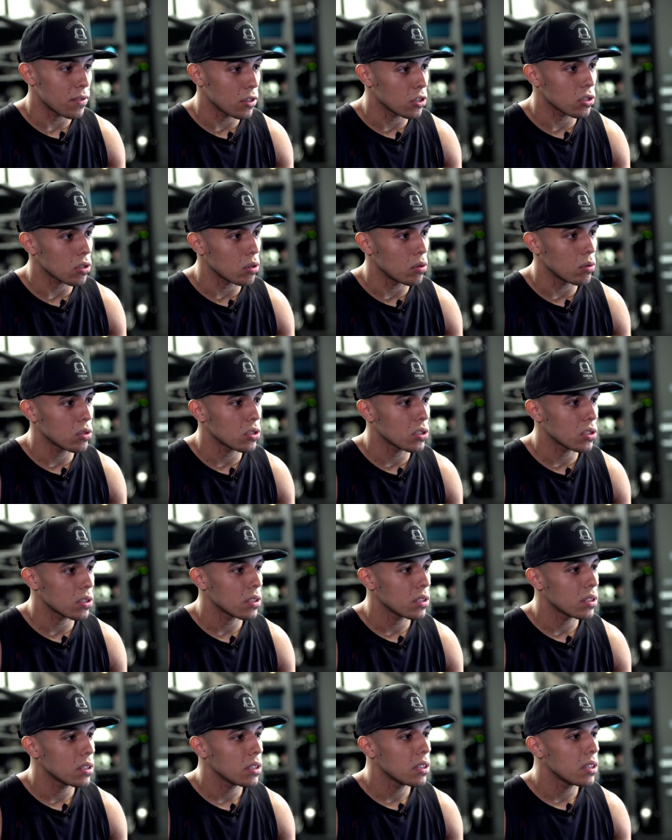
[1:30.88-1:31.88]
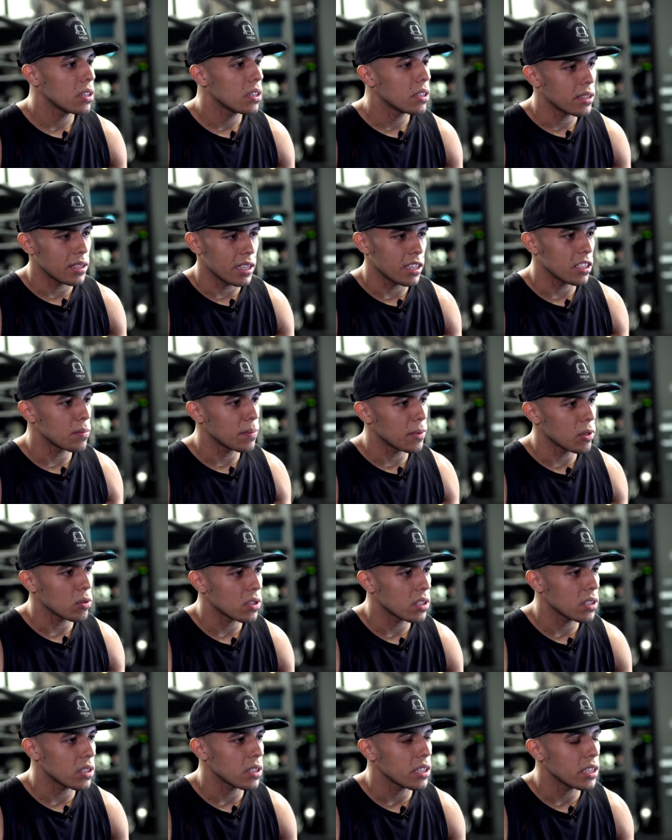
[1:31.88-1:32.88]
first coach, Dennis
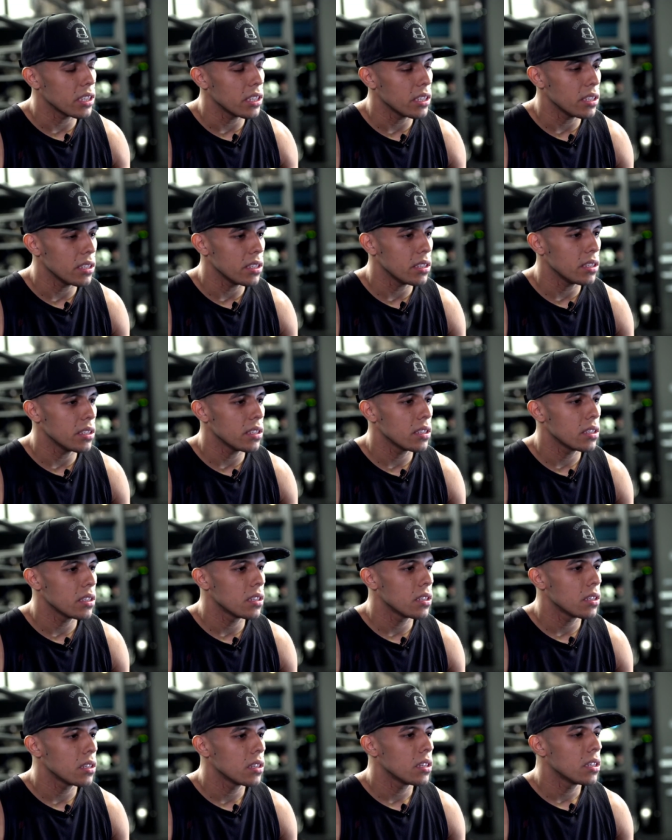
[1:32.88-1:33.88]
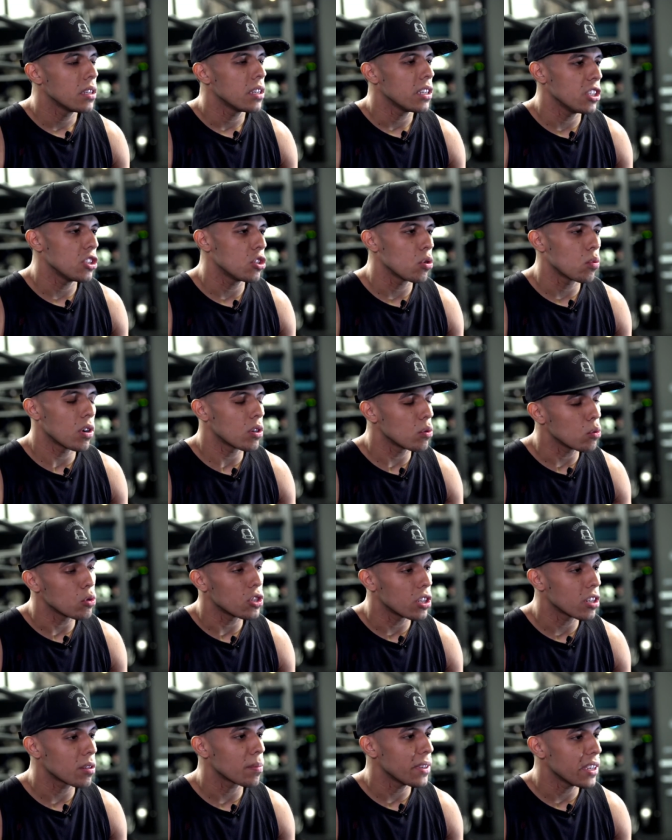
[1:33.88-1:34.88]
Milton. He he's the one who
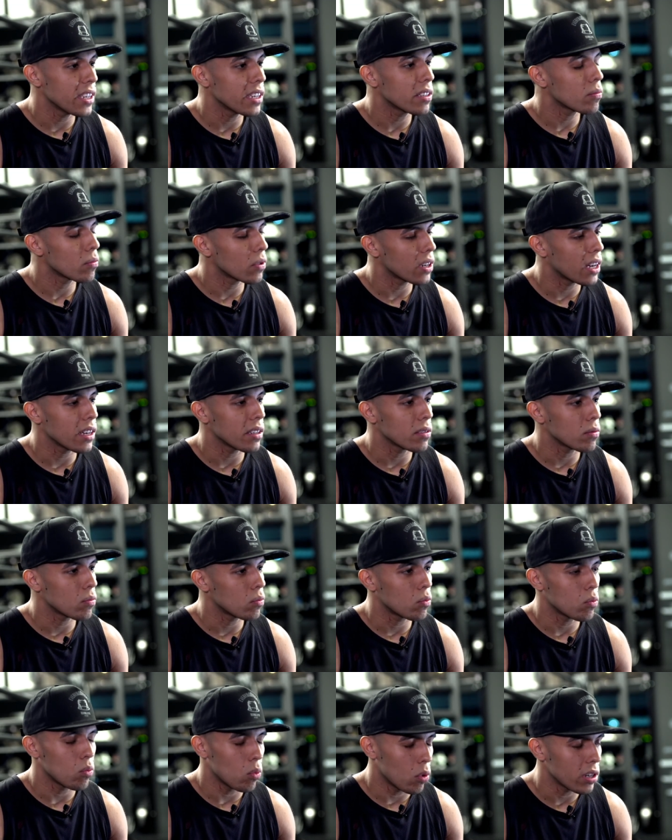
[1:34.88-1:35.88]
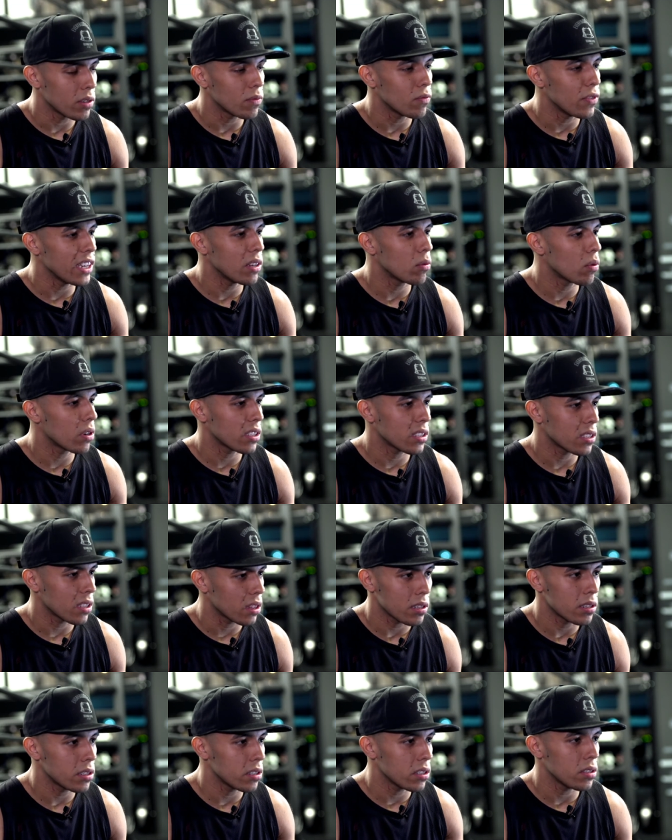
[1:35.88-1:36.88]
took me in when I want, really wanted to
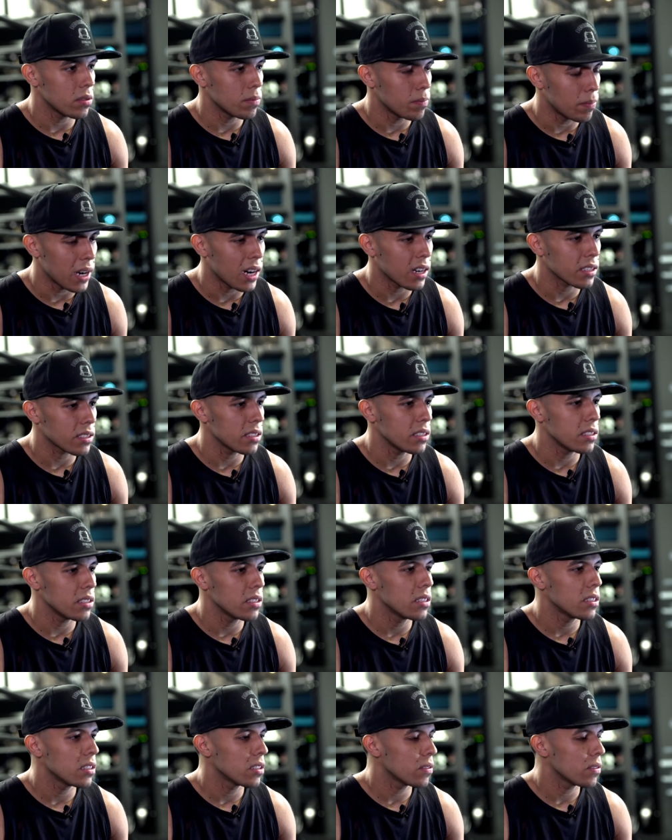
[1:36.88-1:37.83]
learn boxing.